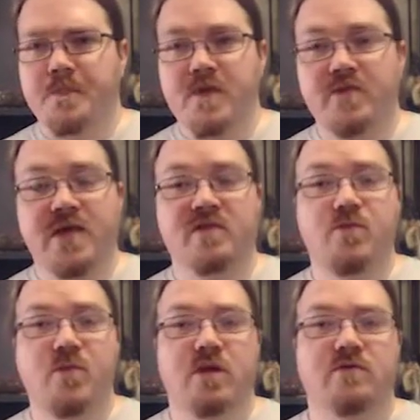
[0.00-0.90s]
The next
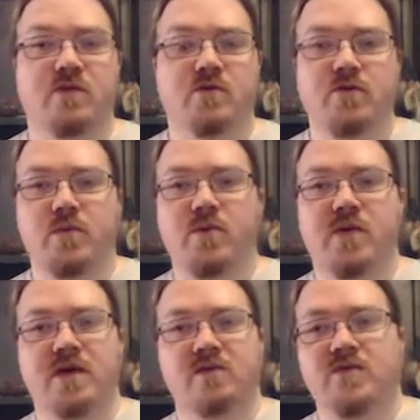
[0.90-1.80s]
morning, the group will
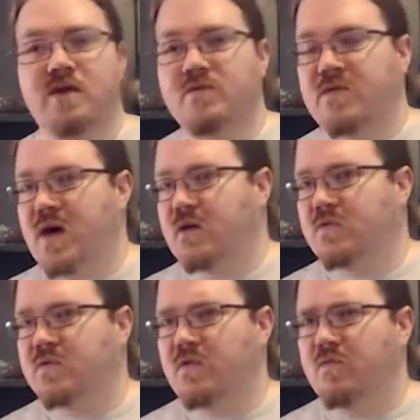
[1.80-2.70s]
awake to find that the
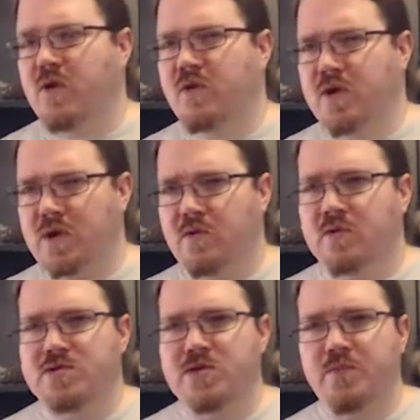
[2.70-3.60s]
hounds have murdered a
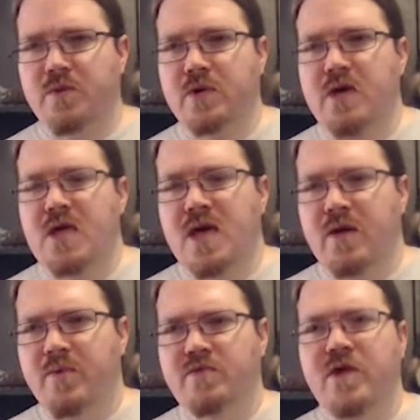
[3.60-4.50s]
local shepherd,
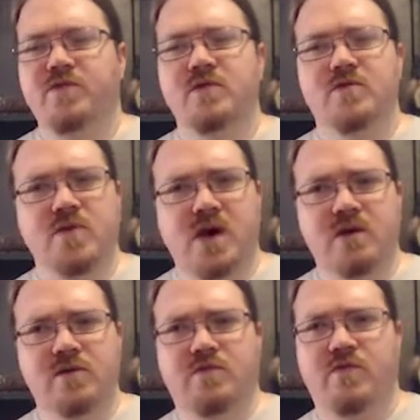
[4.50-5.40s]
and be drafted into a
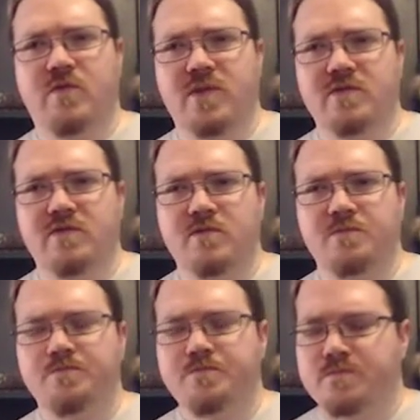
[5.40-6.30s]
hunt for the beasts.
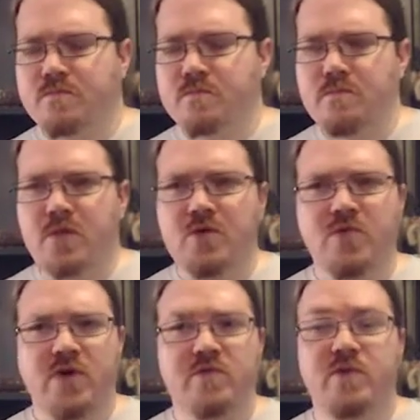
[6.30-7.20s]

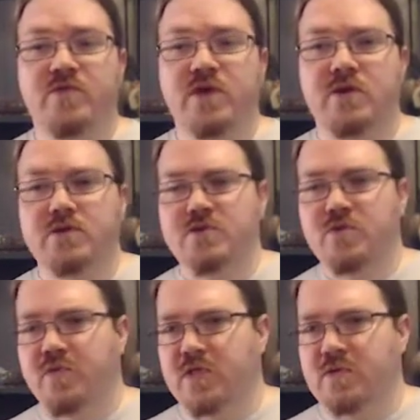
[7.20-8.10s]
Traveling with a large
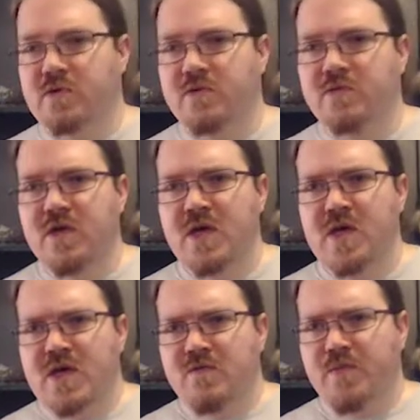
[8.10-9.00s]
group of locals,
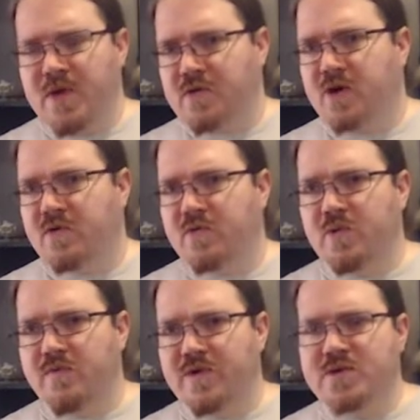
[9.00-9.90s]
the player characters
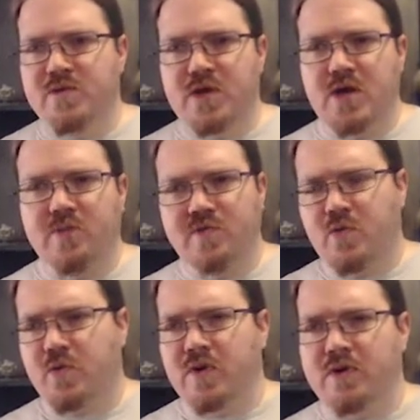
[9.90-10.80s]
will eventually become
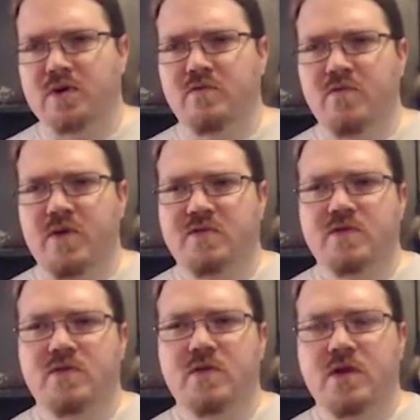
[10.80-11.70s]
disoriented in the
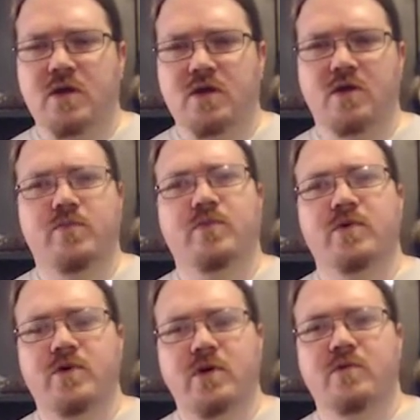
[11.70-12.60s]
mists, cut
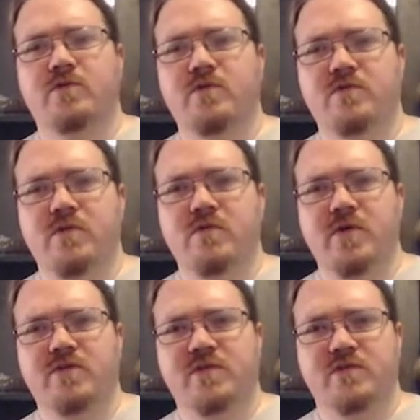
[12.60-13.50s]
off from the
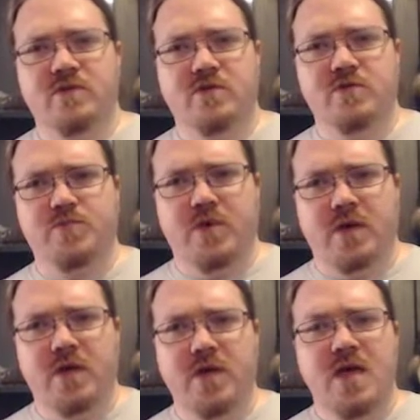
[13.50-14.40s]
rest of the search
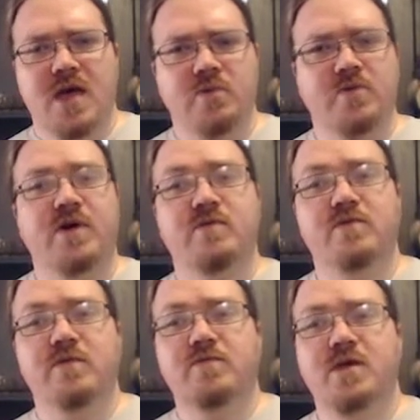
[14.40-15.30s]
party, and will find
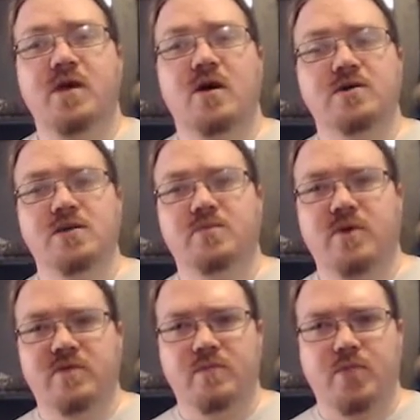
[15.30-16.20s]
themselves being hunted
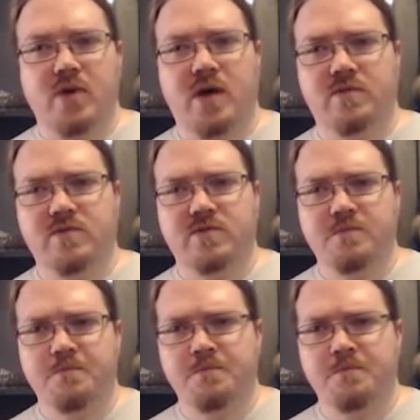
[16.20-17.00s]
by the boghounds.